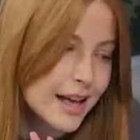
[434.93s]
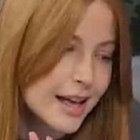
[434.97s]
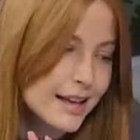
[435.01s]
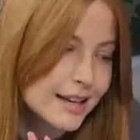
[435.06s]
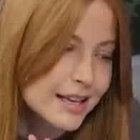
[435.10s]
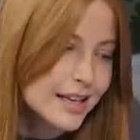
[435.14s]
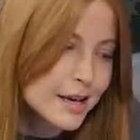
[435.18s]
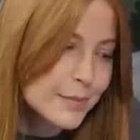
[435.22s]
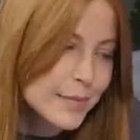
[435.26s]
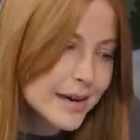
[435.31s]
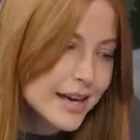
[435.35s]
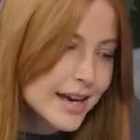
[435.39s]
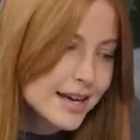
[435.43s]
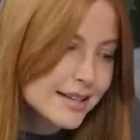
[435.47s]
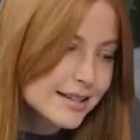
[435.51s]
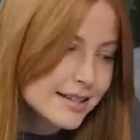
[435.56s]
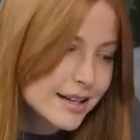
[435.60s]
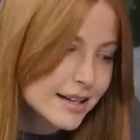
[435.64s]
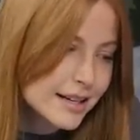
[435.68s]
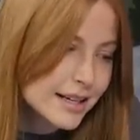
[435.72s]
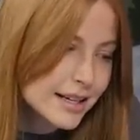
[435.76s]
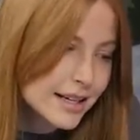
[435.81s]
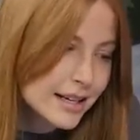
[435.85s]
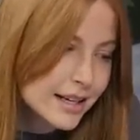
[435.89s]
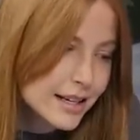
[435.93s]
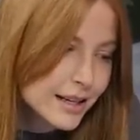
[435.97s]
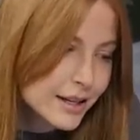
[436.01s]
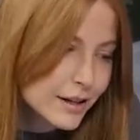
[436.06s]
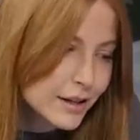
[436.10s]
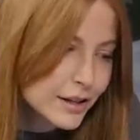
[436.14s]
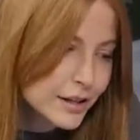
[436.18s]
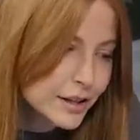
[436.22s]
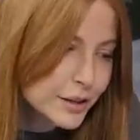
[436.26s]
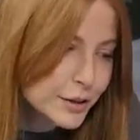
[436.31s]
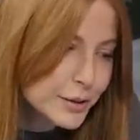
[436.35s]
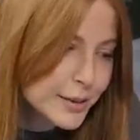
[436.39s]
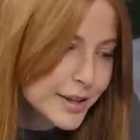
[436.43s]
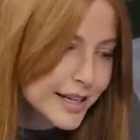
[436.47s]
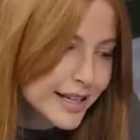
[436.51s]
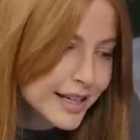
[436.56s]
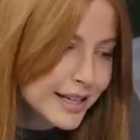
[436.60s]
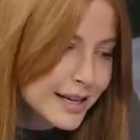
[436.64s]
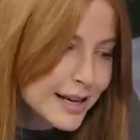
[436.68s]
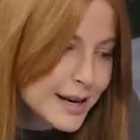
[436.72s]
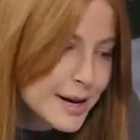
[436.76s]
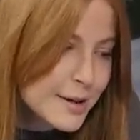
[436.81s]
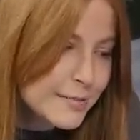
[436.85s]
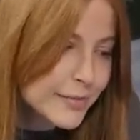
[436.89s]
An EPA study like
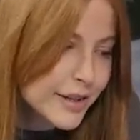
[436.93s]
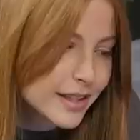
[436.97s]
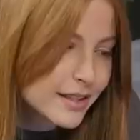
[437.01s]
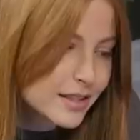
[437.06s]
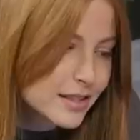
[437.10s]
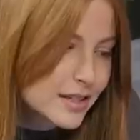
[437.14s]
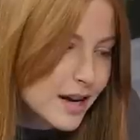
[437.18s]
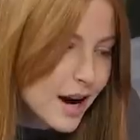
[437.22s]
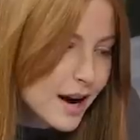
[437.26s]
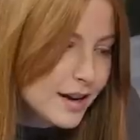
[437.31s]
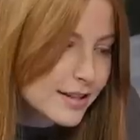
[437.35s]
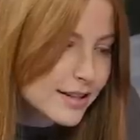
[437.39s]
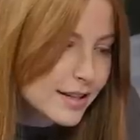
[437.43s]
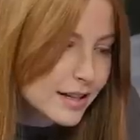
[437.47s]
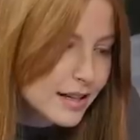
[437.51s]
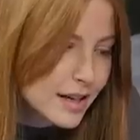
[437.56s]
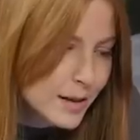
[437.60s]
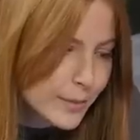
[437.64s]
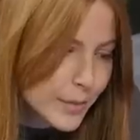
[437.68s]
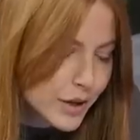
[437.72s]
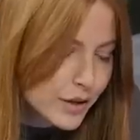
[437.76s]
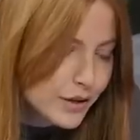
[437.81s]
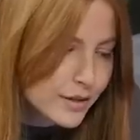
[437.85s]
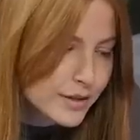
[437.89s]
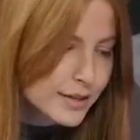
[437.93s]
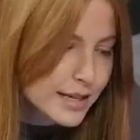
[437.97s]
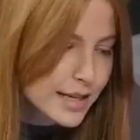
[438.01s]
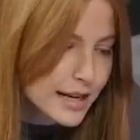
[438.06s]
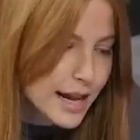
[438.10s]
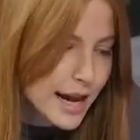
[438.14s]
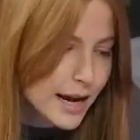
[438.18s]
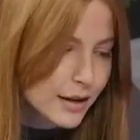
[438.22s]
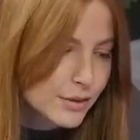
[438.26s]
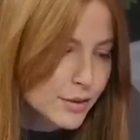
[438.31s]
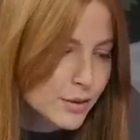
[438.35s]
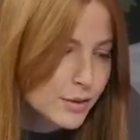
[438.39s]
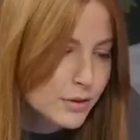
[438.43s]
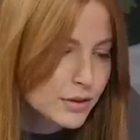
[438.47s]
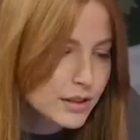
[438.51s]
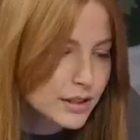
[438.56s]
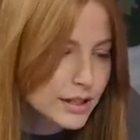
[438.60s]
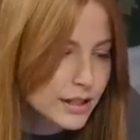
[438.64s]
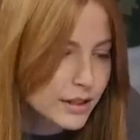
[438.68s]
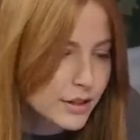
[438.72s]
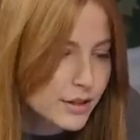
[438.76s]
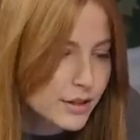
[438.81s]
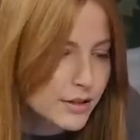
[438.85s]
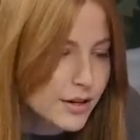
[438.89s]
concluded dark. that the toxic chemicals in household
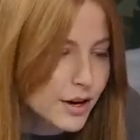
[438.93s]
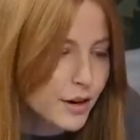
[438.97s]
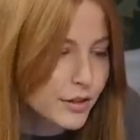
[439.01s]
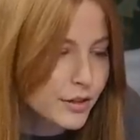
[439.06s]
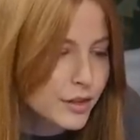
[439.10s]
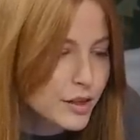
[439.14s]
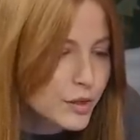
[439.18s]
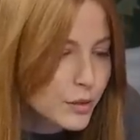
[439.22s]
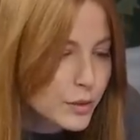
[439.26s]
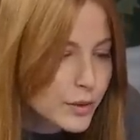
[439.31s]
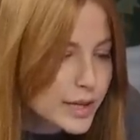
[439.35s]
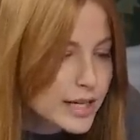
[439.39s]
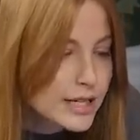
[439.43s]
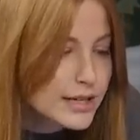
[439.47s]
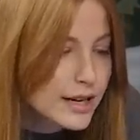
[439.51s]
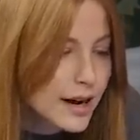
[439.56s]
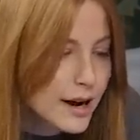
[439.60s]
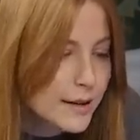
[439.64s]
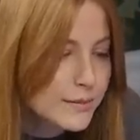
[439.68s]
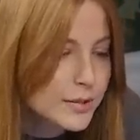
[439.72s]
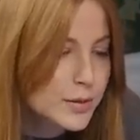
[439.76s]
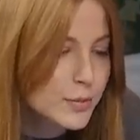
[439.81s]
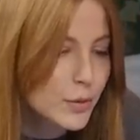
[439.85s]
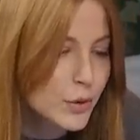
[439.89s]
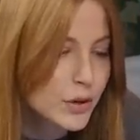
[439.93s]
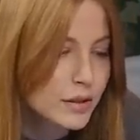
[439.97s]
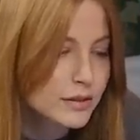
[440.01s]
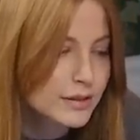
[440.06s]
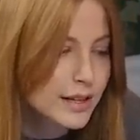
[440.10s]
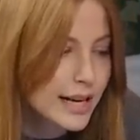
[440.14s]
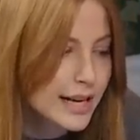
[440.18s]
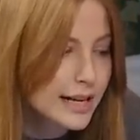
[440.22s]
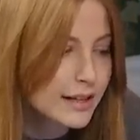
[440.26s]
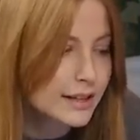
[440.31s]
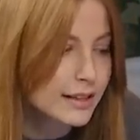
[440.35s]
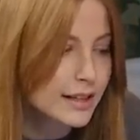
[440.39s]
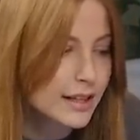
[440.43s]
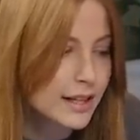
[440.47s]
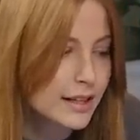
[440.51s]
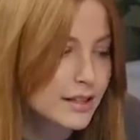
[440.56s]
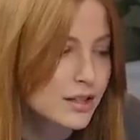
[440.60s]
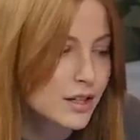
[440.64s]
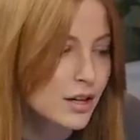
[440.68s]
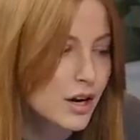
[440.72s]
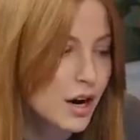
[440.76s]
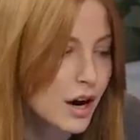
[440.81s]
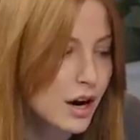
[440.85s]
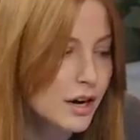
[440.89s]
cleaners are three times more likely
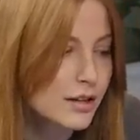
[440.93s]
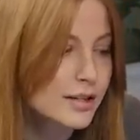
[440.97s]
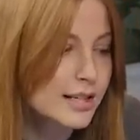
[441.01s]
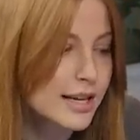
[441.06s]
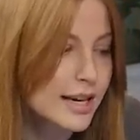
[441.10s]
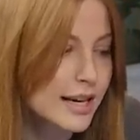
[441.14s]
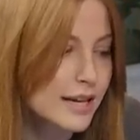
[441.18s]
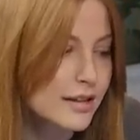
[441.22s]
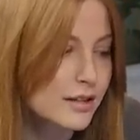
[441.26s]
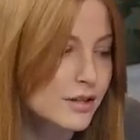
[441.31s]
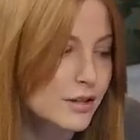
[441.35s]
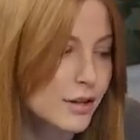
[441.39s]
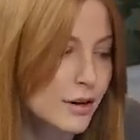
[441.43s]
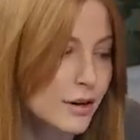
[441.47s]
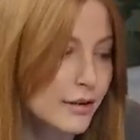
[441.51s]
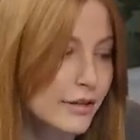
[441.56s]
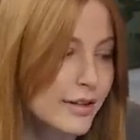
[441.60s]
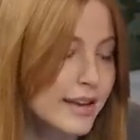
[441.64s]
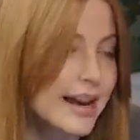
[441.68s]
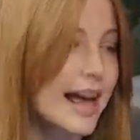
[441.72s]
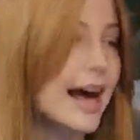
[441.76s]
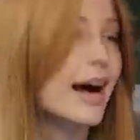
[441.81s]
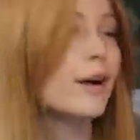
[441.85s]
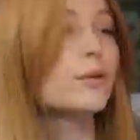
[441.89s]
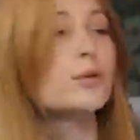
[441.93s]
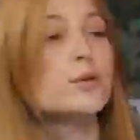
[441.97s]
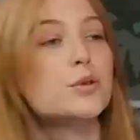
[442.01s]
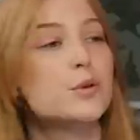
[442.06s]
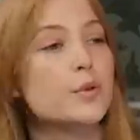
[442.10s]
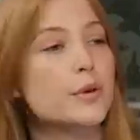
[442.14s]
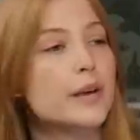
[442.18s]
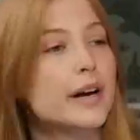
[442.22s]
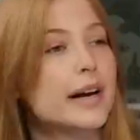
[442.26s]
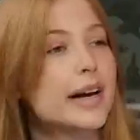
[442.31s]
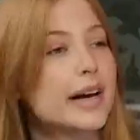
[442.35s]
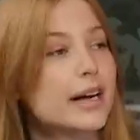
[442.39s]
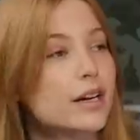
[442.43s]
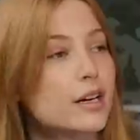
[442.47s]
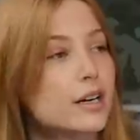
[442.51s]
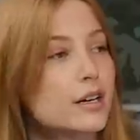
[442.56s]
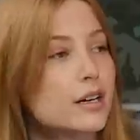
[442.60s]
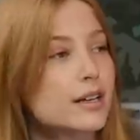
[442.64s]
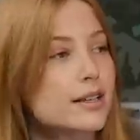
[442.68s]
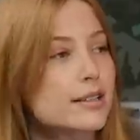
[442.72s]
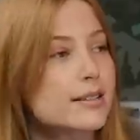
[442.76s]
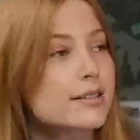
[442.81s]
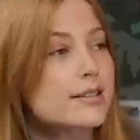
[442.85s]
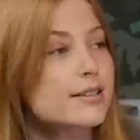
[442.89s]
to cause cancer than outdoor
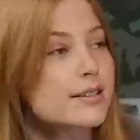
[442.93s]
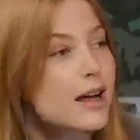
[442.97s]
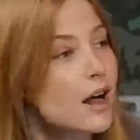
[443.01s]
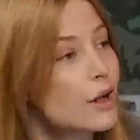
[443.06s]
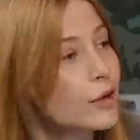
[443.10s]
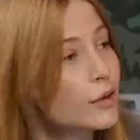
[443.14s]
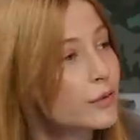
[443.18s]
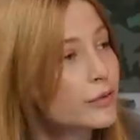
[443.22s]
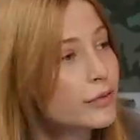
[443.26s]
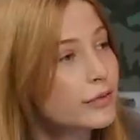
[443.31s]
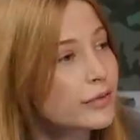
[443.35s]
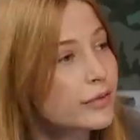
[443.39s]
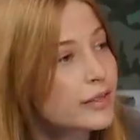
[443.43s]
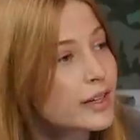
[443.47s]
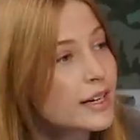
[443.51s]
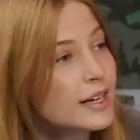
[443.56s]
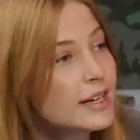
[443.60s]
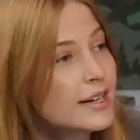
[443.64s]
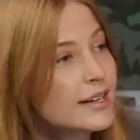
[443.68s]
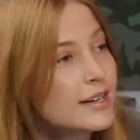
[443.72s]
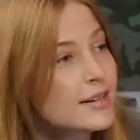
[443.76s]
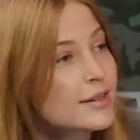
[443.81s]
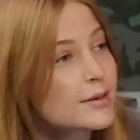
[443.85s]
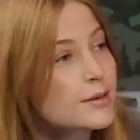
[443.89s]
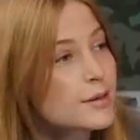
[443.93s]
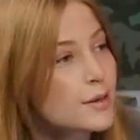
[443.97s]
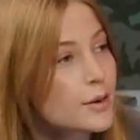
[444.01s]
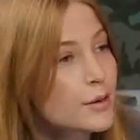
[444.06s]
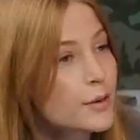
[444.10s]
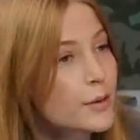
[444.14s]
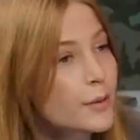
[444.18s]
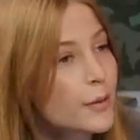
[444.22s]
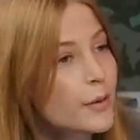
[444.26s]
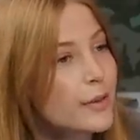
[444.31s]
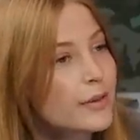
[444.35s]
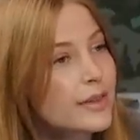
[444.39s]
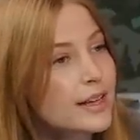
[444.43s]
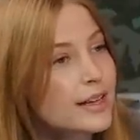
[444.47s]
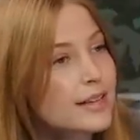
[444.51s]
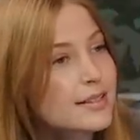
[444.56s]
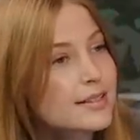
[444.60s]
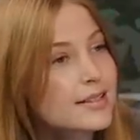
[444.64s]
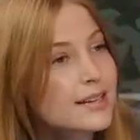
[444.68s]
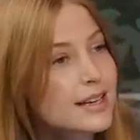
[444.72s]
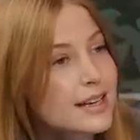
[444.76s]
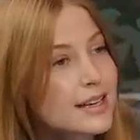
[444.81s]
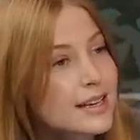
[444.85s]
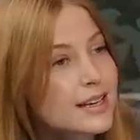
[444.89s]
air itself. So they
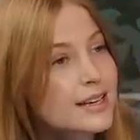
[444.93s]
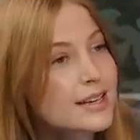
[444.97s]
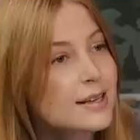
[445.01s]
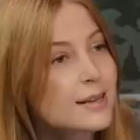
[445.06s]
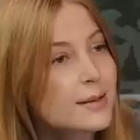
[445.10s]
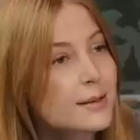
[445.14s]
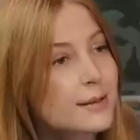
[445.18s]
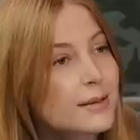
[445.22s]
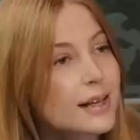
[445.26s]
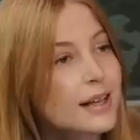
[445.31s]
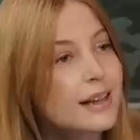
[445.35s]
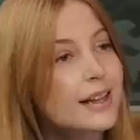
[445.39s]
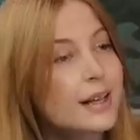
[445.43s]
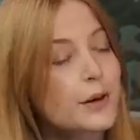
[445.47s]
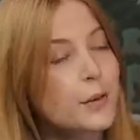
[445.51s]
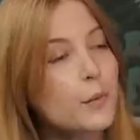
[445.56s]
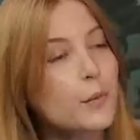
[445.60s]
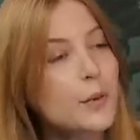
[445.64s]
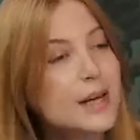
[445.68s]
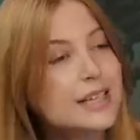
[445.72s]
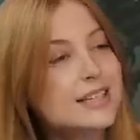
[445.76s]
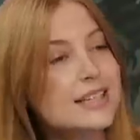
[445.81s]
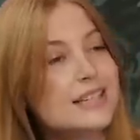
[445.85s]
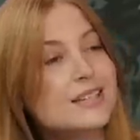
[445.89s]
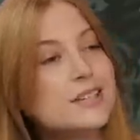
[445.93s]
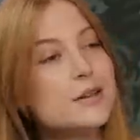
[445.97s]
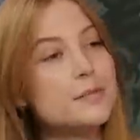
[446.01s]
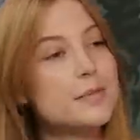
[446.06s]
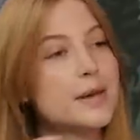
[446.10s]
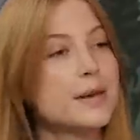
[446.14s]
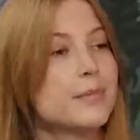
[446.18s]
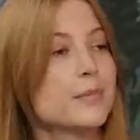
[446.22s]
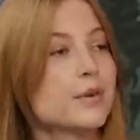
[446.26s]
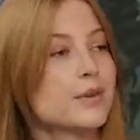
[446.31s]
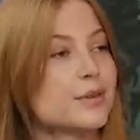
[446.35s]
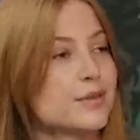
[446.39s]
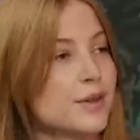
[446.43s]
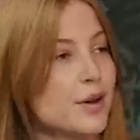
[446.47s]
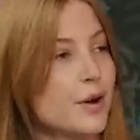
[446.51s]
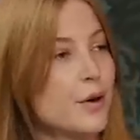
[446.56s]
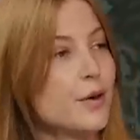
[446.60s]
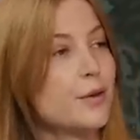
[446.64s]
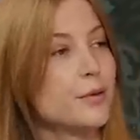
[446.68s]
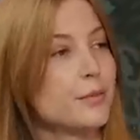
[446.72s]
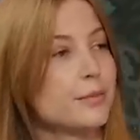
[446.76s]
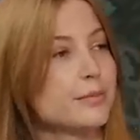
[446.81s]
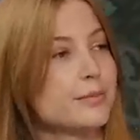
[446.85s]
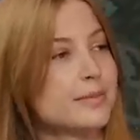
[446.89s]
did, they like went into people's
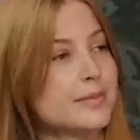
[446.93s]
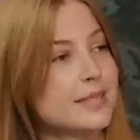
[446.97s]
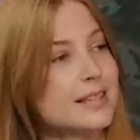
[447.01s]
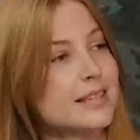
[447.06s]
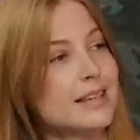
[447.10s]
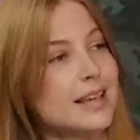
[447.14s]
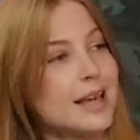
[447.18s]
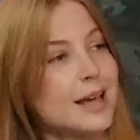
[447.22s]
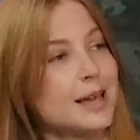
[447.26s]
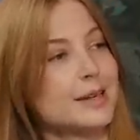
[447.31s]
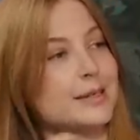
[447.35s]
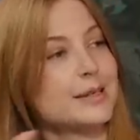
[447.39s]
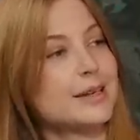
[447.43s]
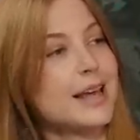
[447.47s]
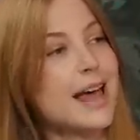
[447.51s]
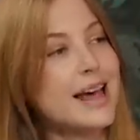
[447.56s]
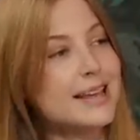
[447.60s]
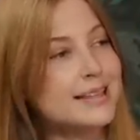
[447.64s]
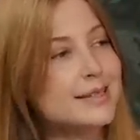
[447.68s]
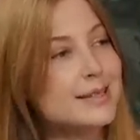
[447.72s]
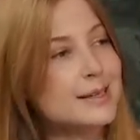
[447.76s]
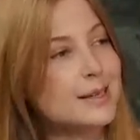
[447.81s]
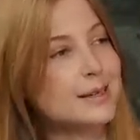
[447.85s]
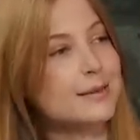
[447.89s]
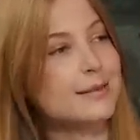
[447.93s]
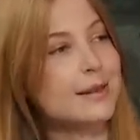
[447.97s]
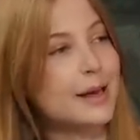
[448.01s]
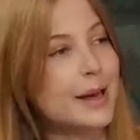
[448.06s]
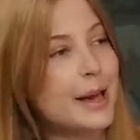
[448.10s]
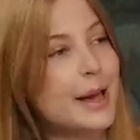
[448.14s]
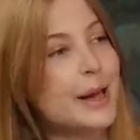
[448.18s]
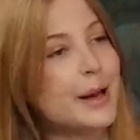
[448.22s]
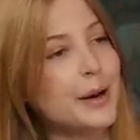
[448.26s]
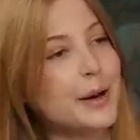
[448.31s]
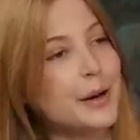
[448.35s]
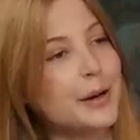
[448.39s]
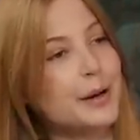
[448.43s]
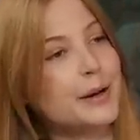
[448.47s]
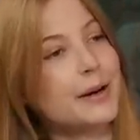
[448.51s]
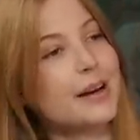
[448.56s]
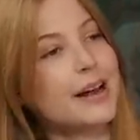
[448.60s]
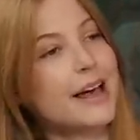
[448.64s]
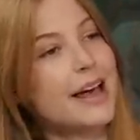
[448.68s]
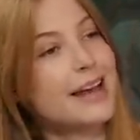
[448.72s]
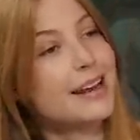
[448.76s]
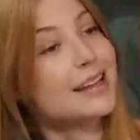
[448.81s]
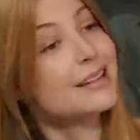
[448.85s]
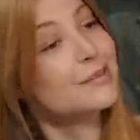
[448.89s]
homes and tested the air,
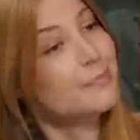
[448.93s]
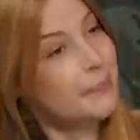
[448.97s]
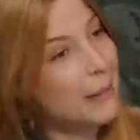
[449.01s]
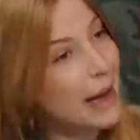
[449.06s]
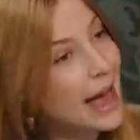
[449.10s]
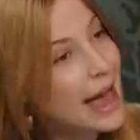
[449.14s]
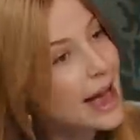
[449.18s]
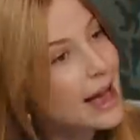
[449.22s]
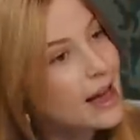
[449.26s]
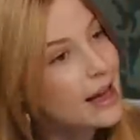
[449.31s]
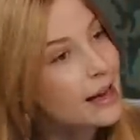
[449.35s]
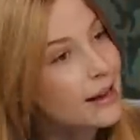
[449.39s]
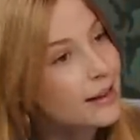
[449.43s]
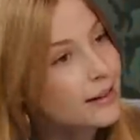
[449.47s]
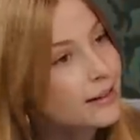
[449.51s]
and it's bad.